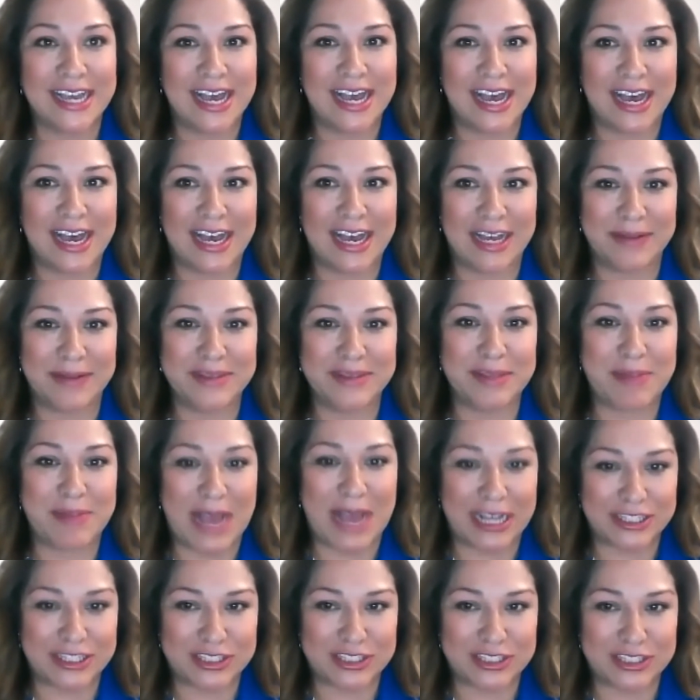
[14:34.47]
uh, the
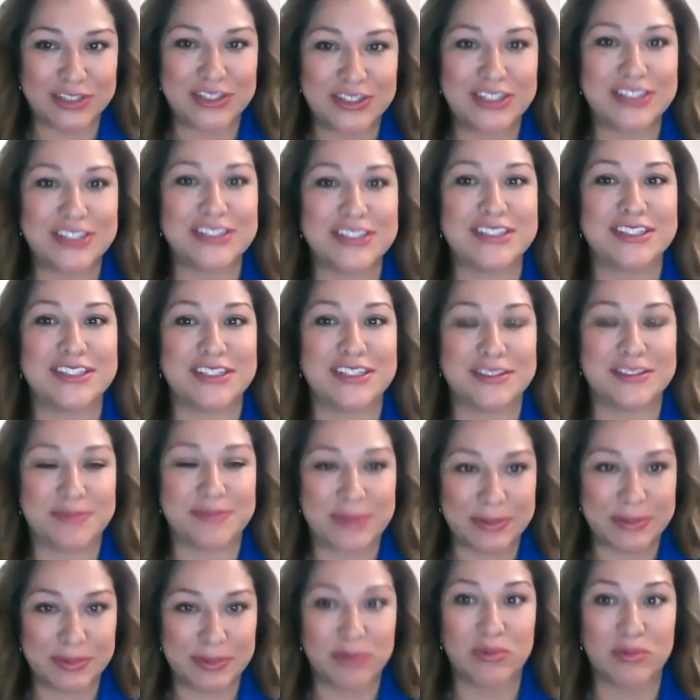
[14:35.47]
past two years is
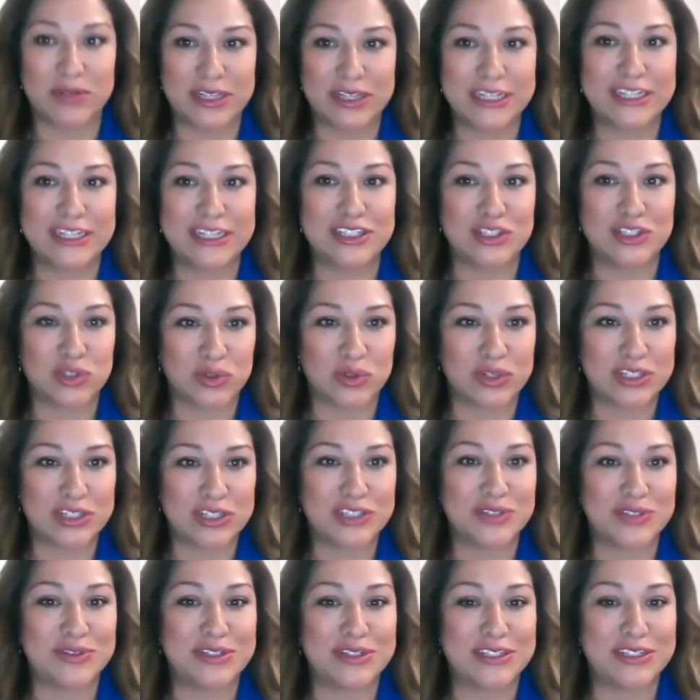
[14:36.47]
people really enjoy
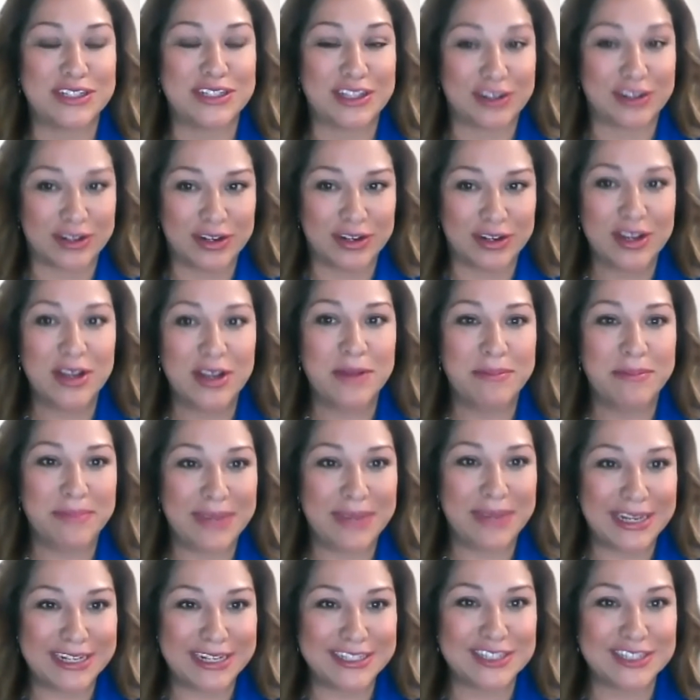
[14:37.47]
doing their
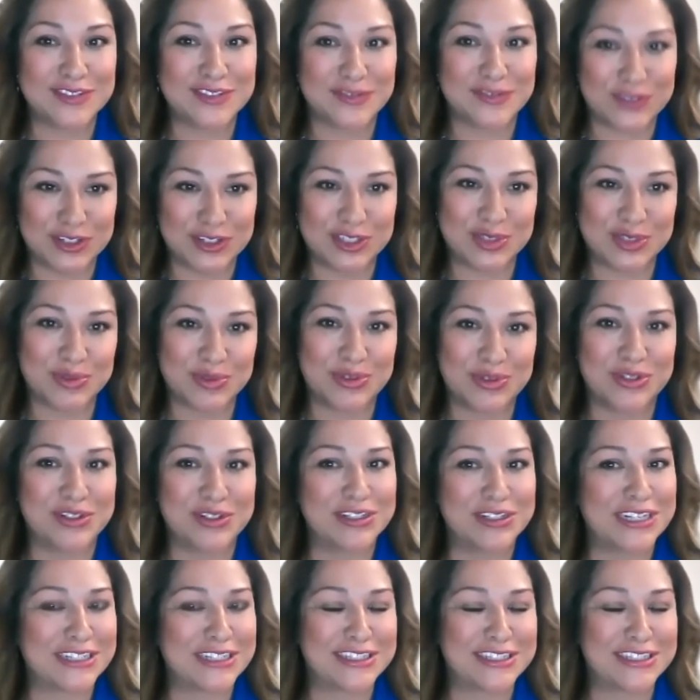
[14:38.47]
meetings
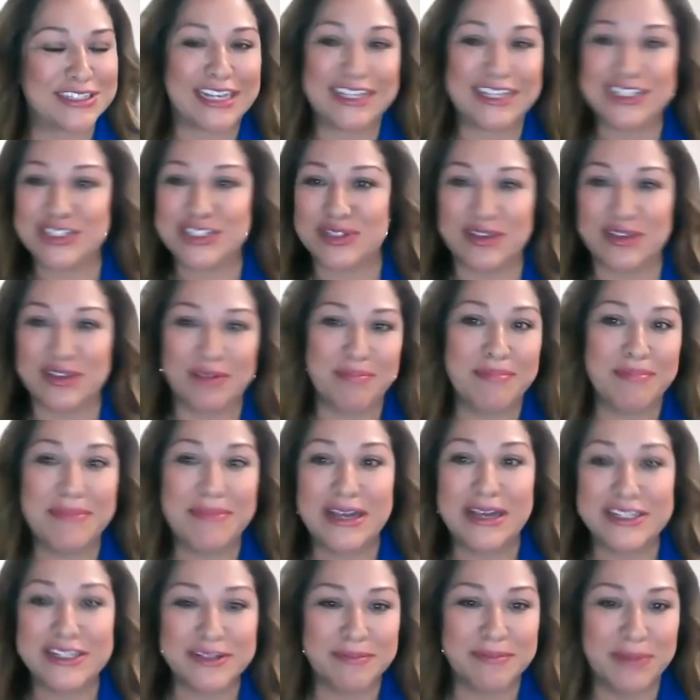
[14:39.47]
virtual because they can do
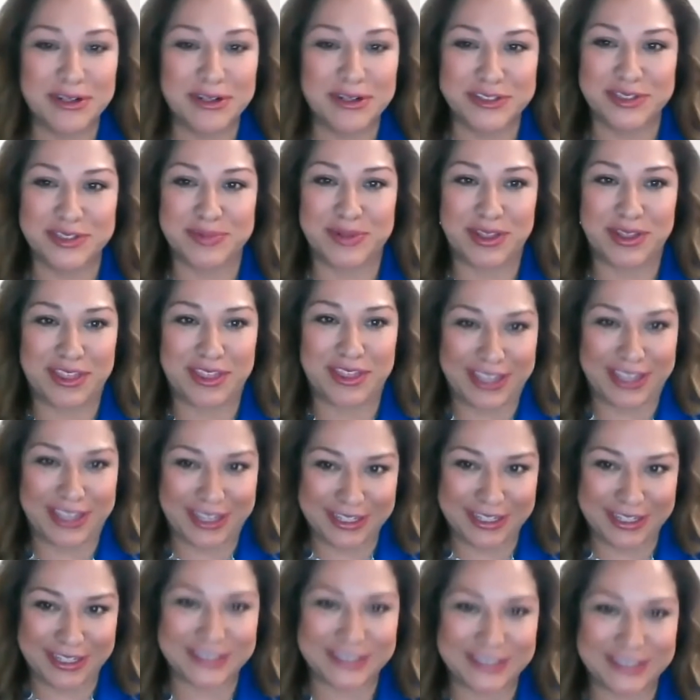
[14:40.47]
m- multiple things.
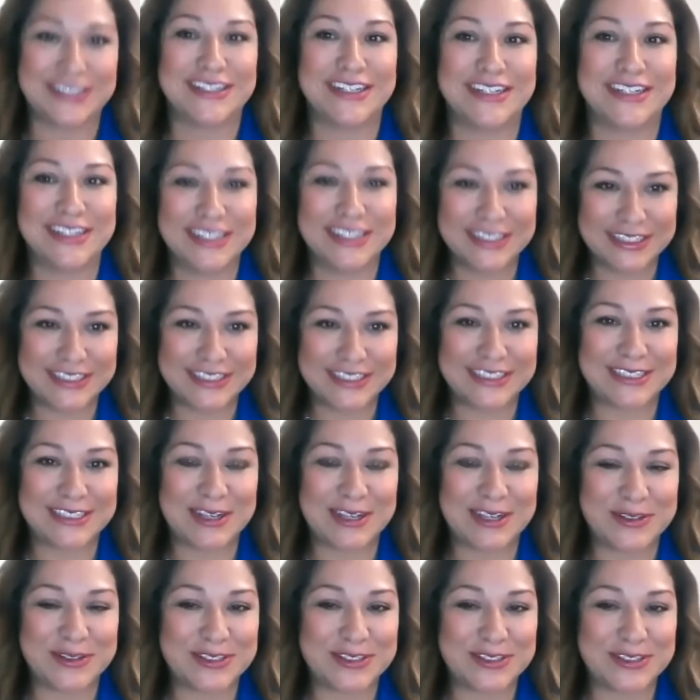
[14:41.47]

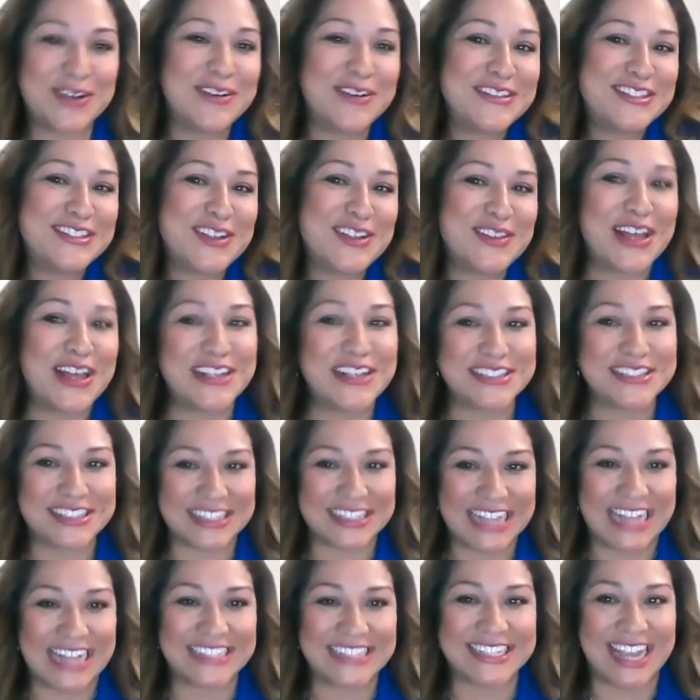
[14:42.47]
So, so, so, so that's
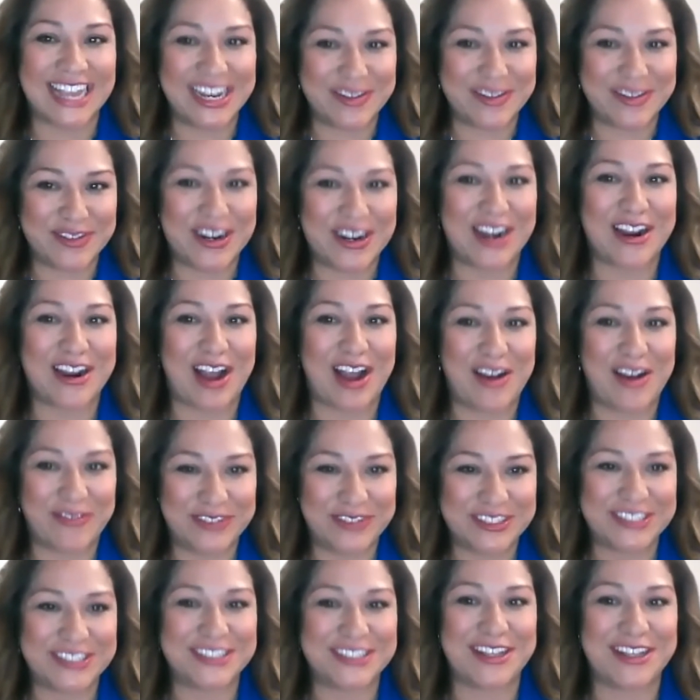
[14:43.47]
that's kind of what our
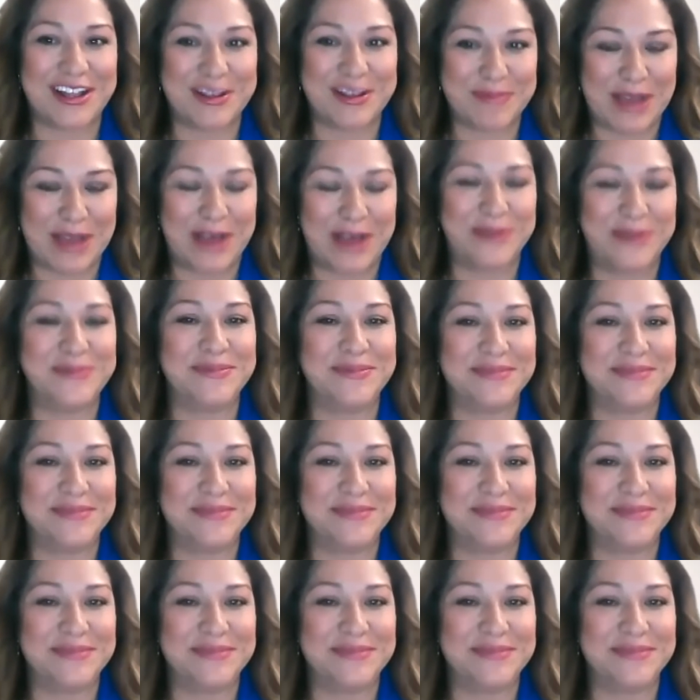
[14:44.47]
conference is all about.